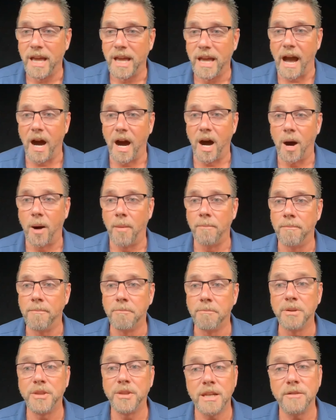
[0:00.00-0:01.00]

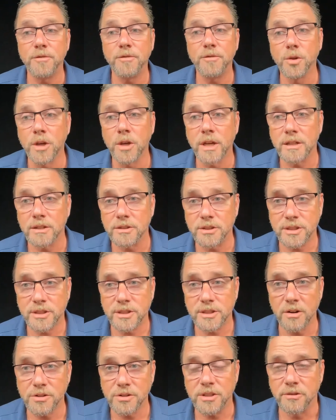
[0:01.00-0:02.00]
But then if you look at his
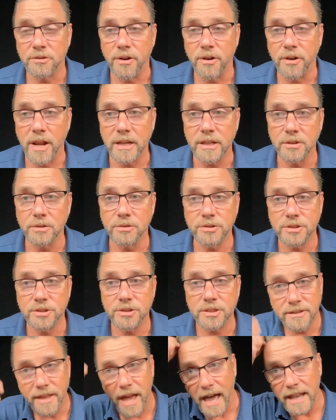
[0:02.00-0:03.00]
scarcity rating, you'll
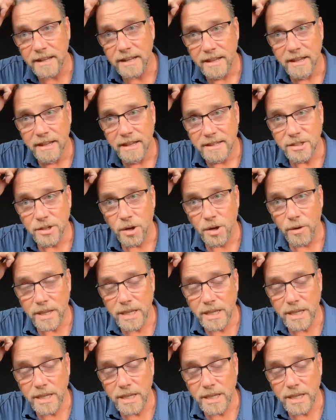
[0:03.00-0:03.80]
see that he